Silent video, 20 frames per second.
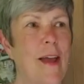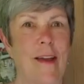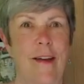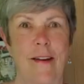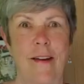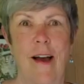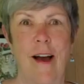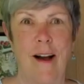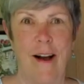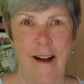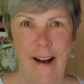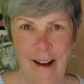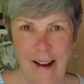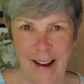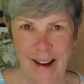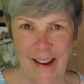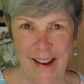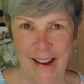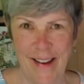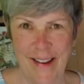can
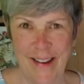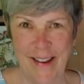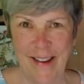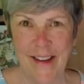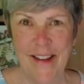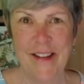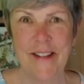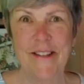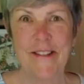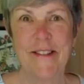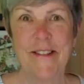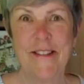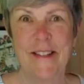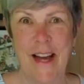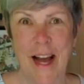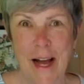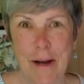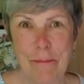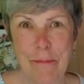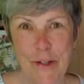I
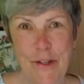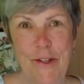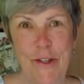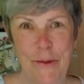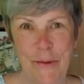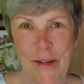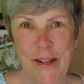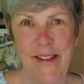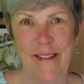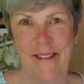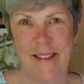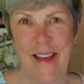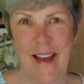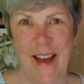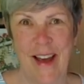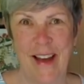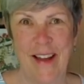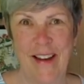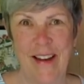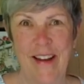stop doing
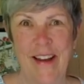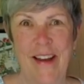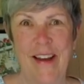that,